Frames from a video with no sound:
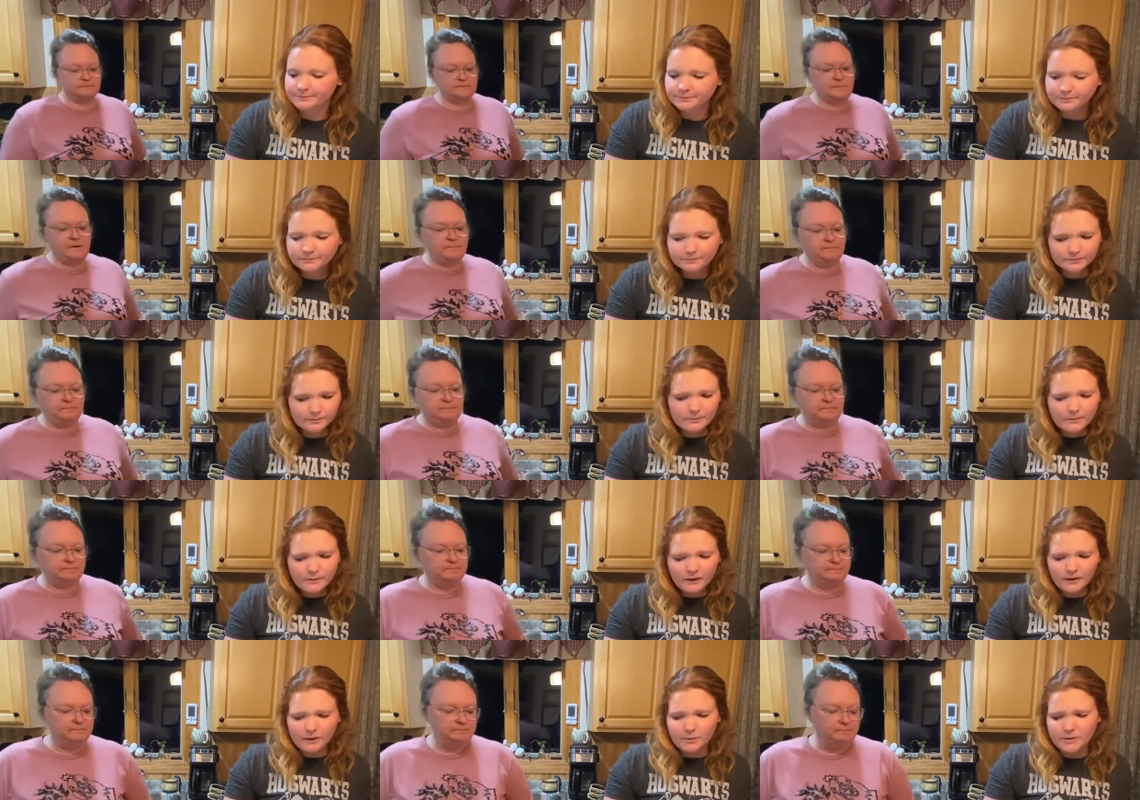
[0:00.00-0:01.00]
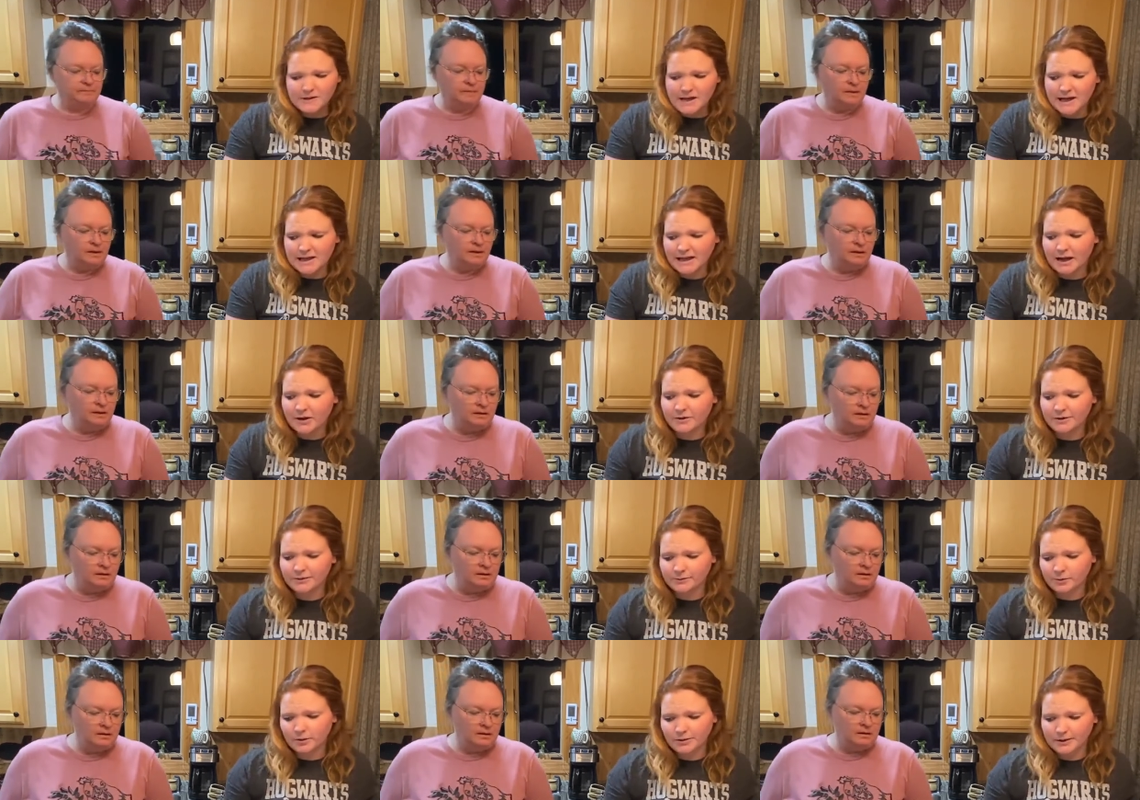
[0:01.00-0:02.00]
Speaker 1: Yep. And then we'll take it out and
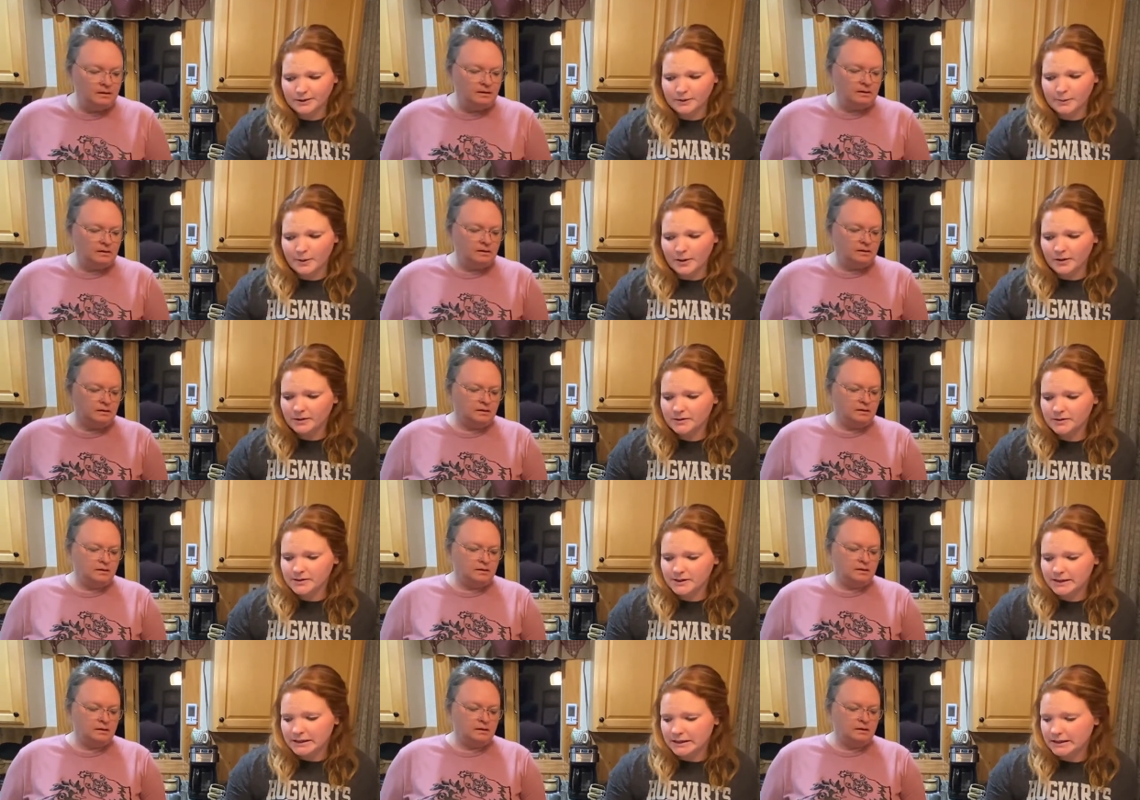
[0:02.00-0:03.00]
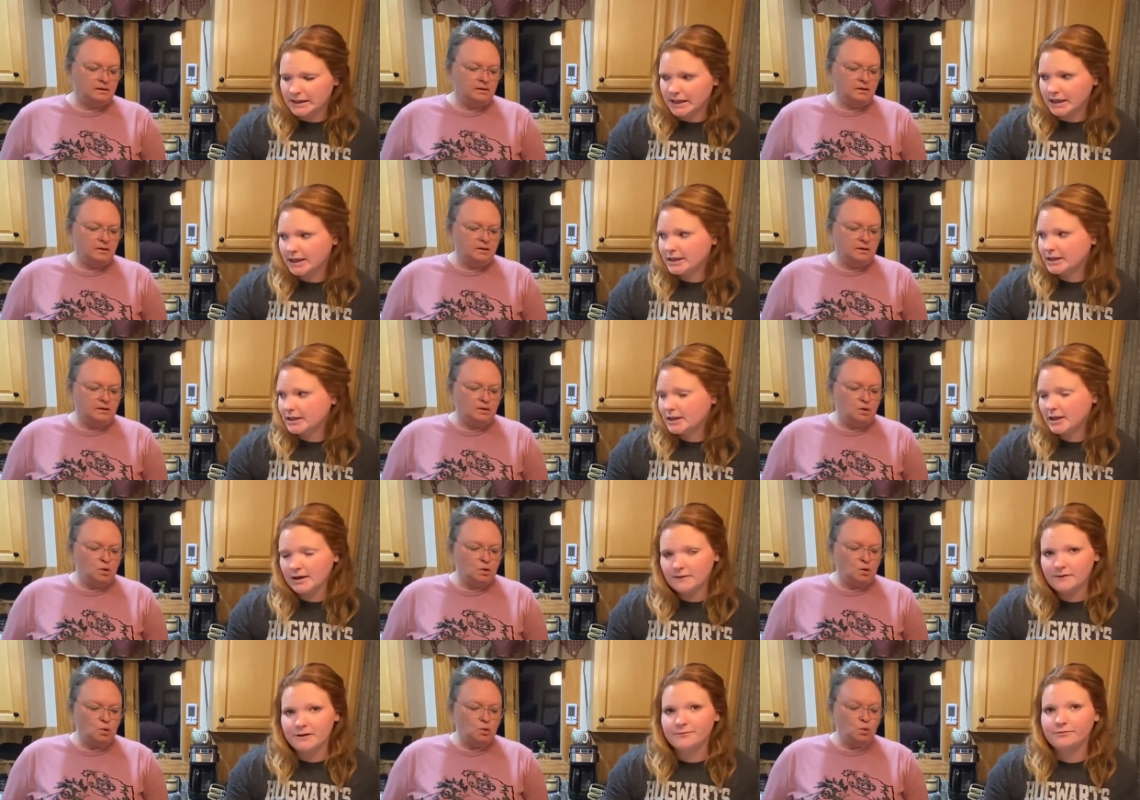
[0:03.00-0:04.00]
roll it into balls and get it into the
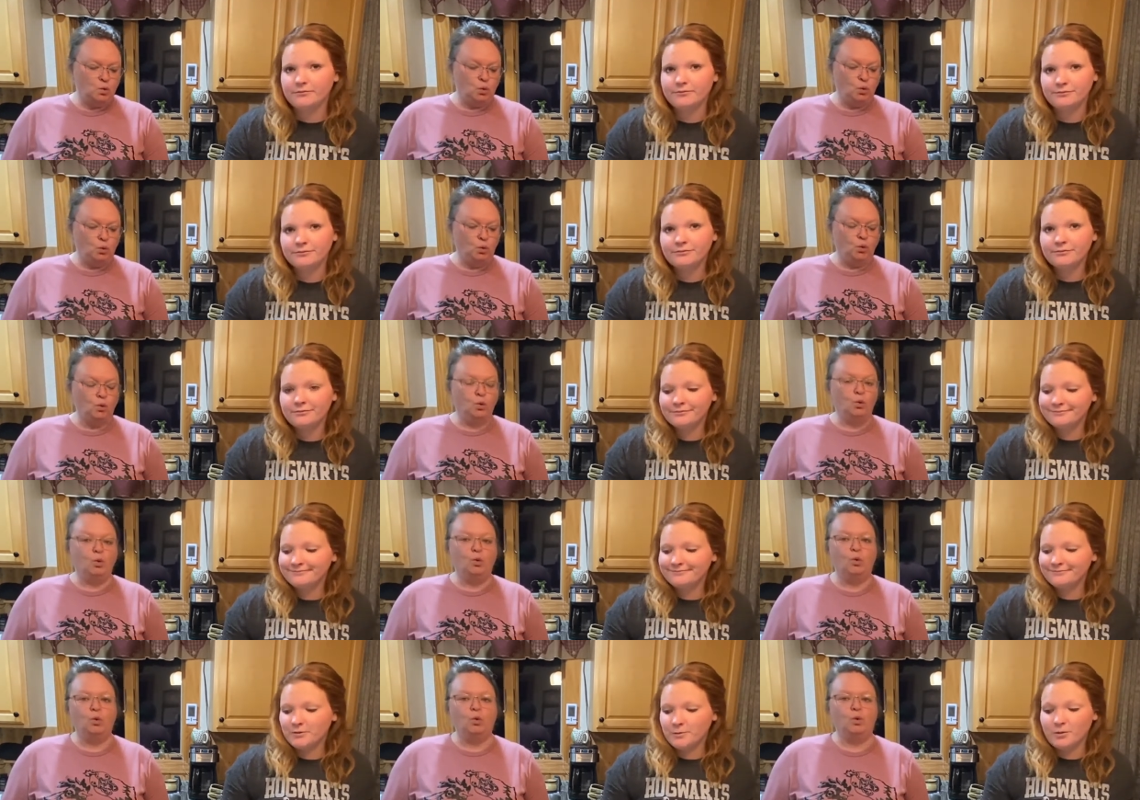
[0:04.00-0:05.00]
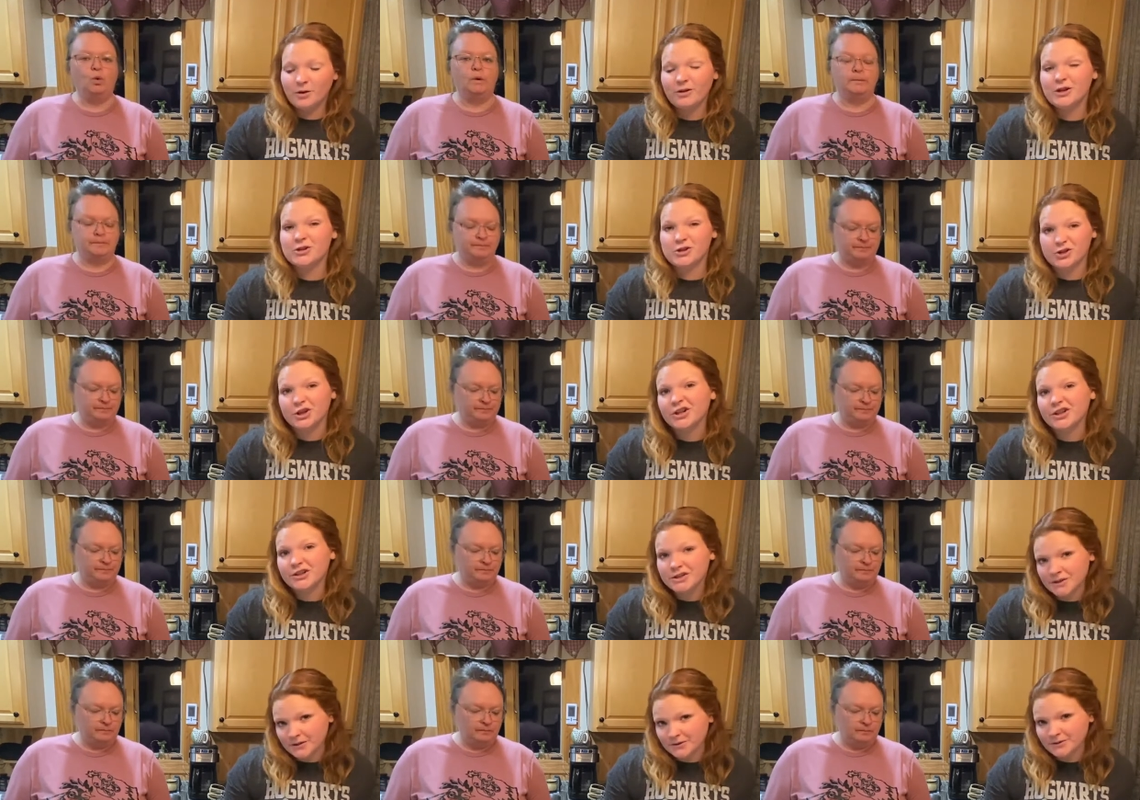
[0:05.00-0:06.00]
oven. Mm. And roll it in sugar
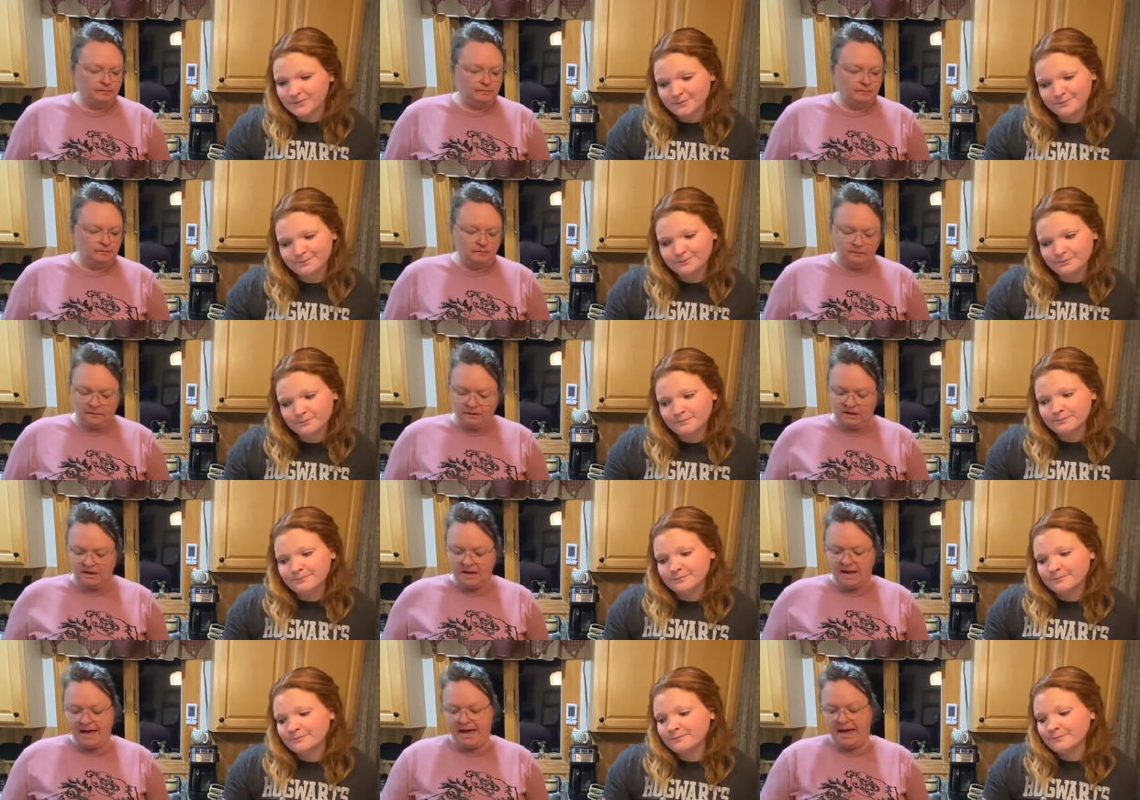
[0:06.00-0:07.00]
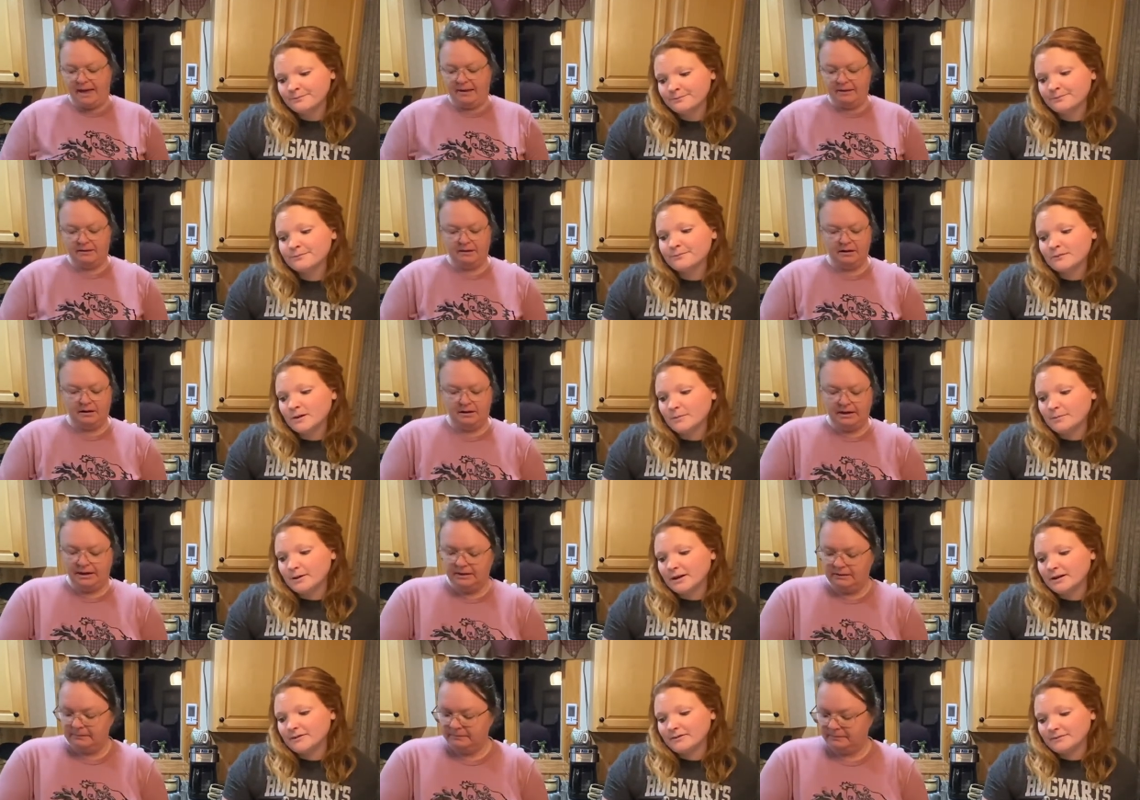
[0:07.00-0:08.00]
too. Yeah. All
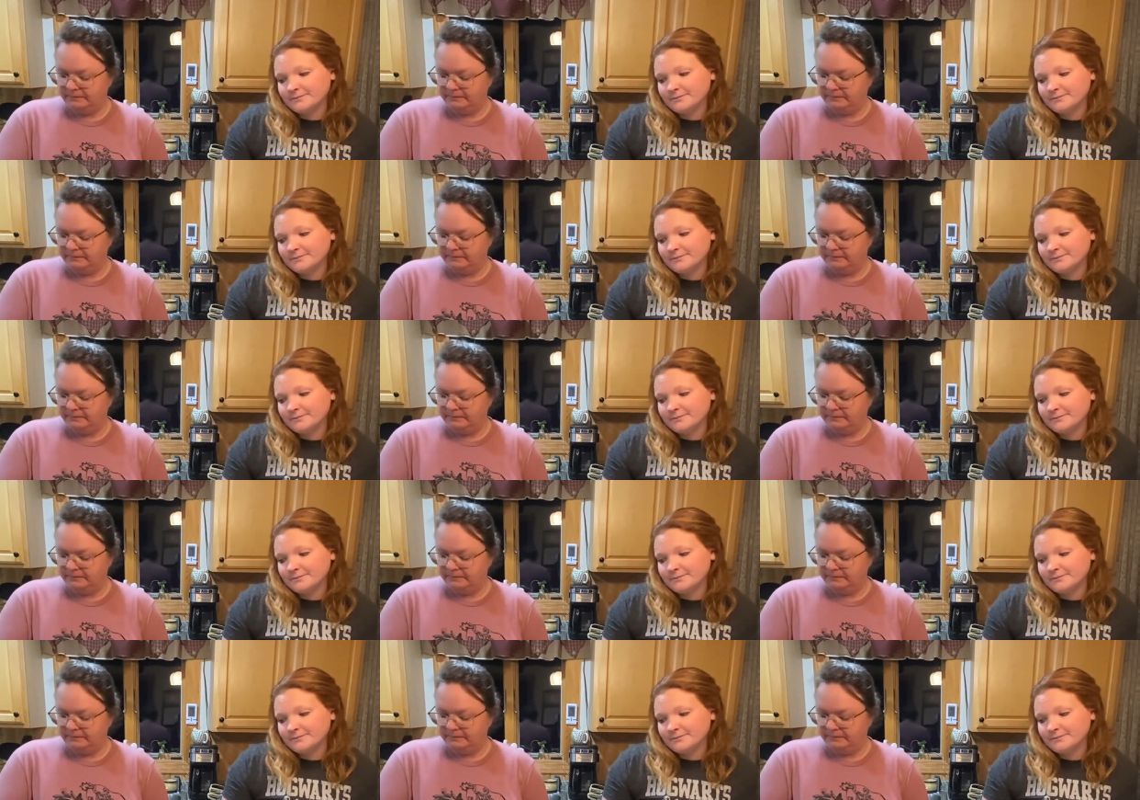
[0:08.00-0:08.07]
right. But